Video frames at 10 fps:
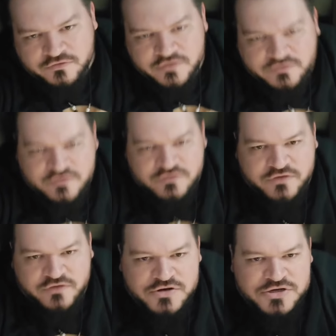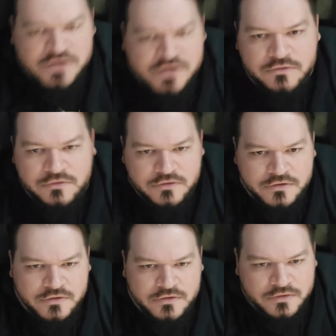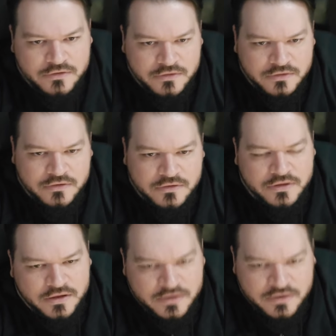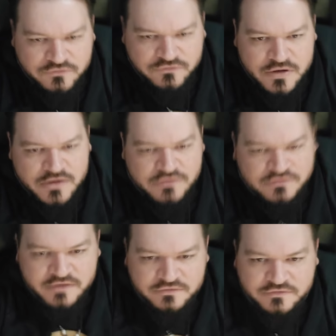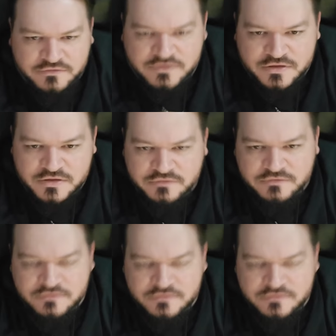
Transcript: that's considered jungle, and it's right here in Texas in the east.